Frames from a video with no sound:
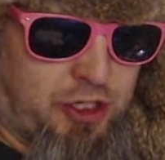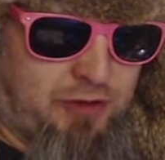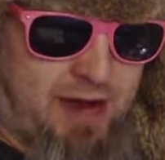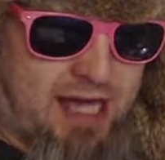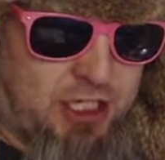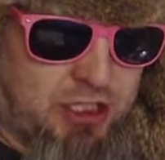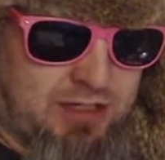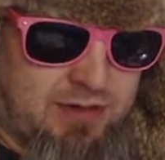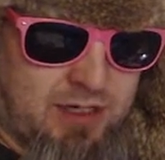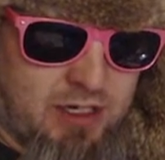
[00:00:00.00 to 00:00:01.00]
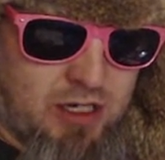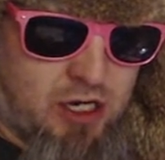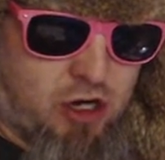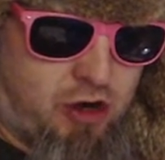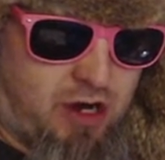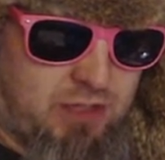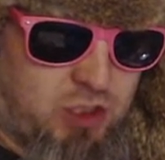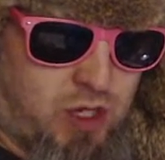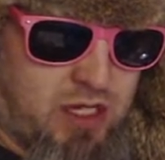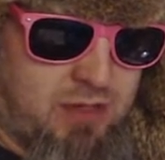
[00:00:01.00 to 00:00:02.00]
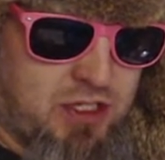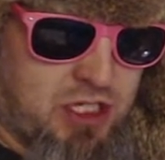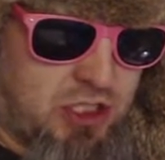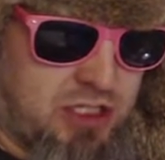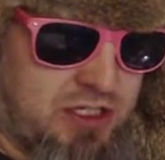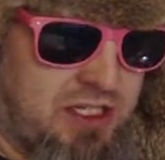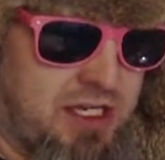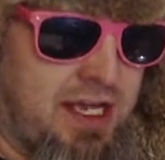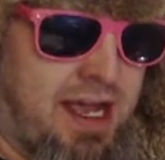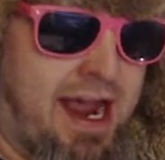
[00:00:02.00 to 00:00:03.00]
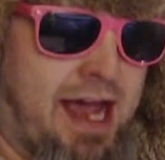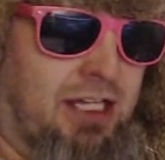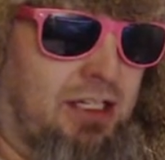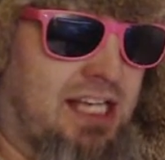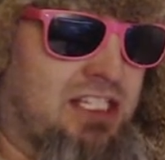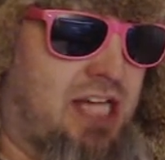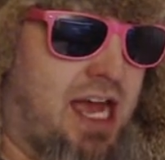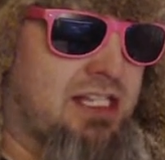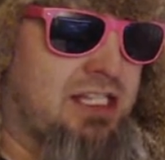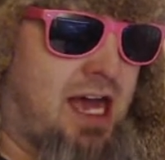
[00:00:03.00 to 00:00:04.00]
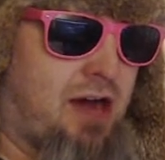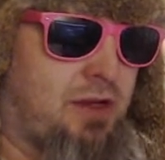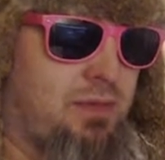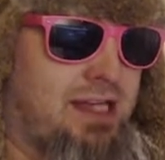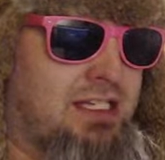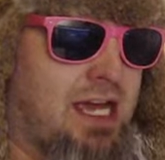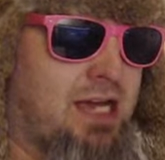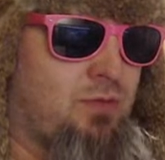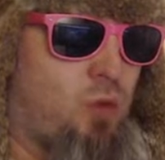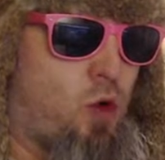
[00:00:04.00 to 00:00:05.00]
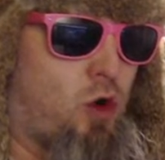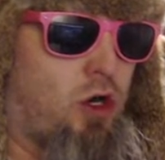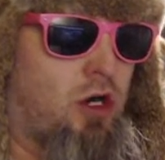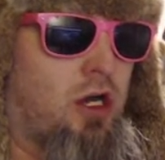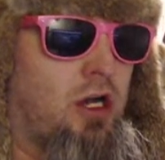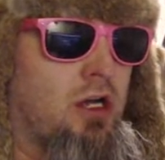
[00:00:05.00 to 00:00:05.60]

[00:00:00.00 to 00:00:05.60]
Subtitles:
interaction occurring between the musicians and a less tight sound. It may take more